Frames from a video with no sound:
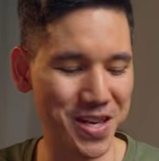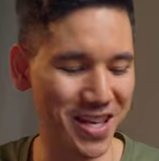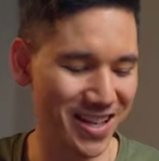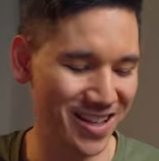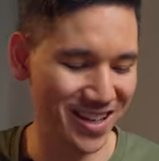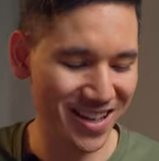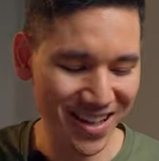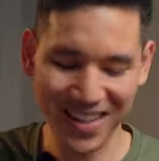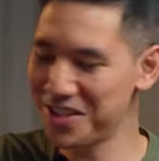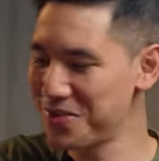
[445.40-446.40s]

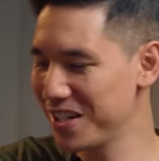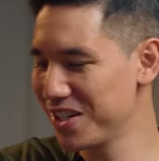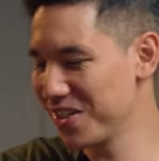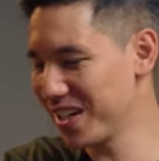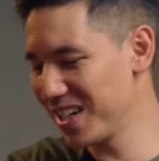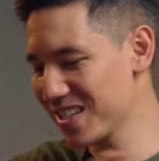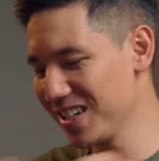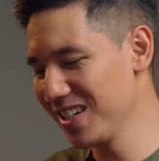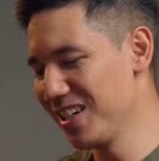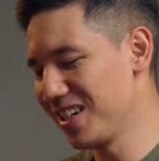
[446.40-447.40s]
here we go guys
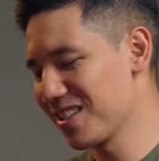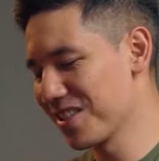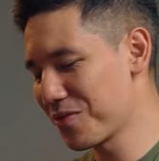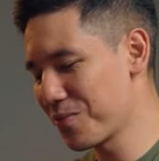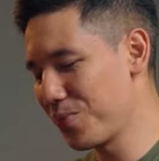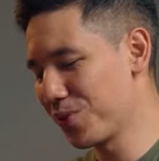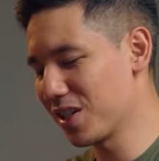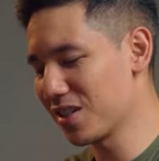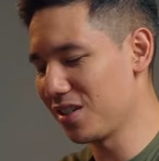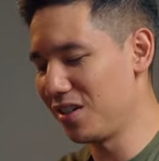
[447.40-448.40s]
just put
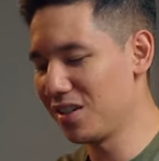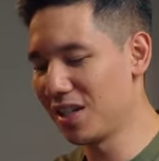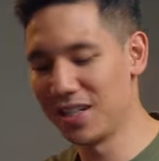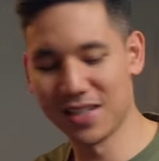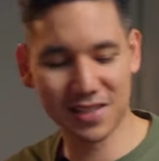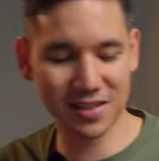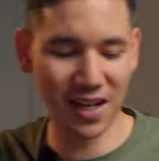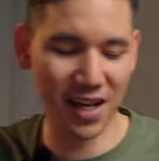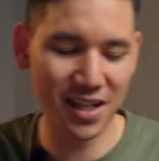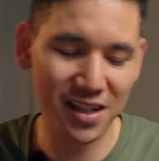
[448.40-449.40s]
this on the
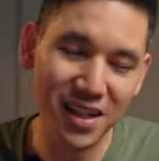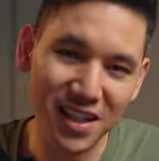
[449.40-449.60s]
side